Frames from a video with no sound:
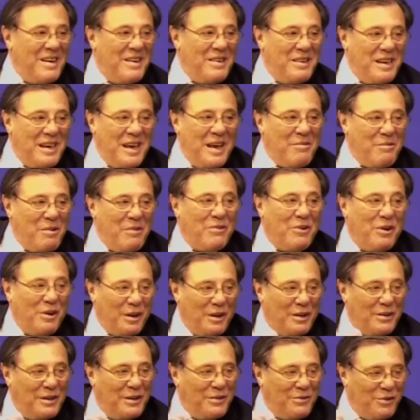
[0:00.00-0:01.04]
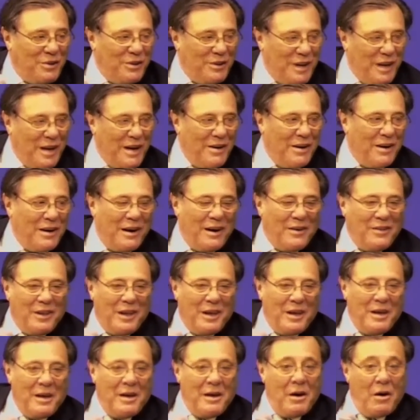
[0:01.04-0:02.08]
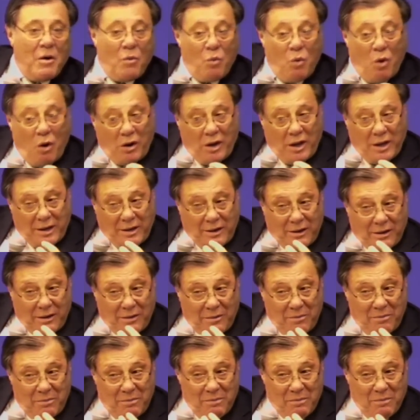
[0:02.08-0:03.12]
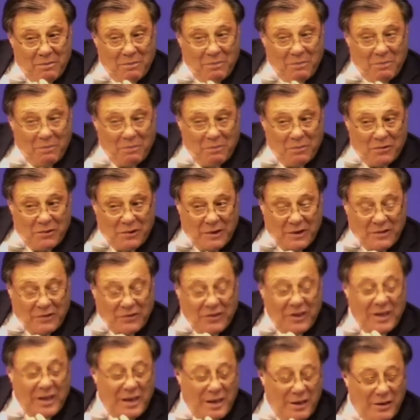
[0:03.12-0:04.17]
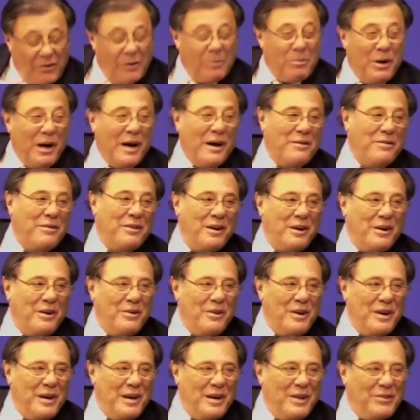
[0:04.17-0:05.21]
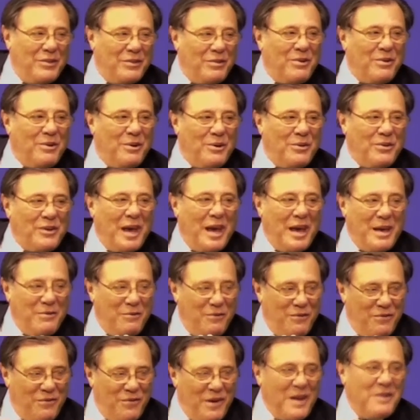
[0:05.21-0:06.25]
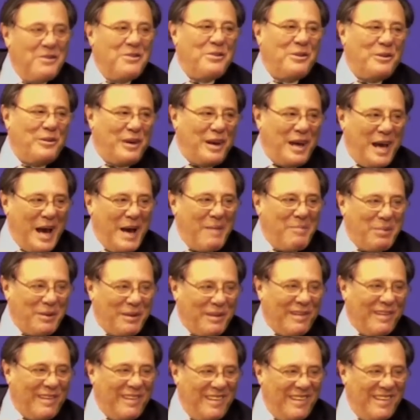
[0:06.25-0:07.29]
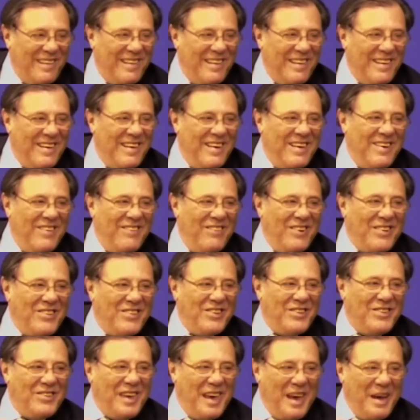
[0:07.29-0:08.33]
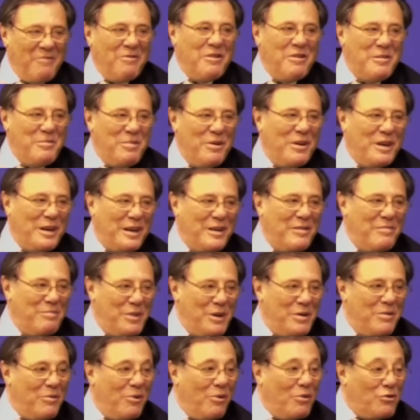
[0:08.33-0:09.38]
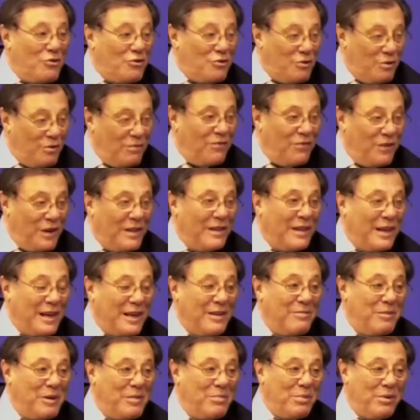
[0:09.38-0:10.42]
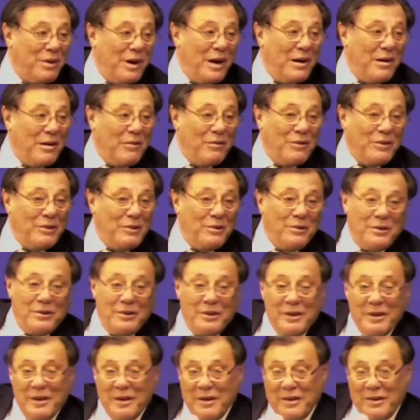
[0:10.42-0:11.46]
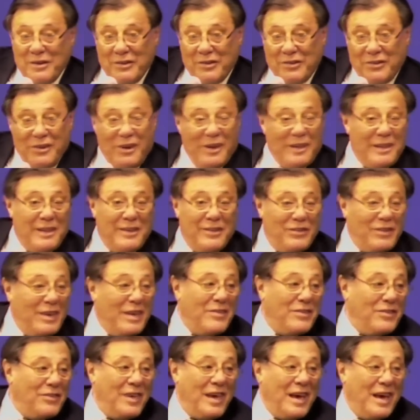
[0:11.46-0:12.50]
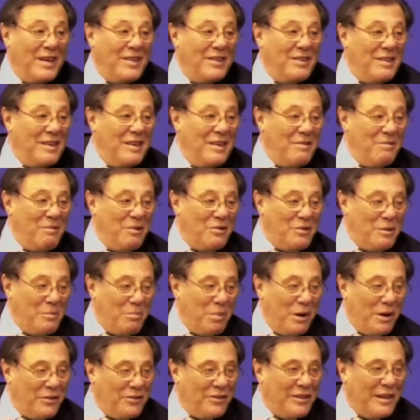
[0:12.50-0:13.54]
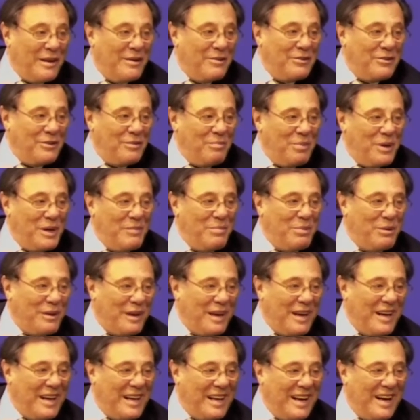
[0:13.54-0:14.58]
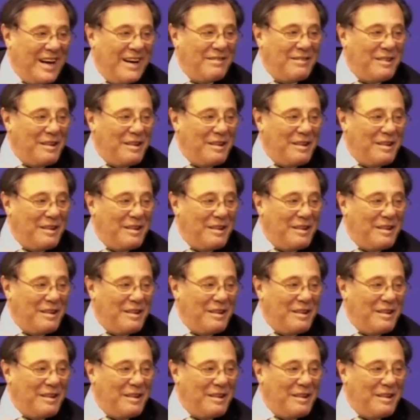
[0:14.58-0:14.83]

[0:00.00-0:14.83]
Yet we've got a different area out there. What I DC is about, though, is of course a federal capital, which is everybody can be or should feel they can be proud of, and you can certainly sense that with the busloads of people getting out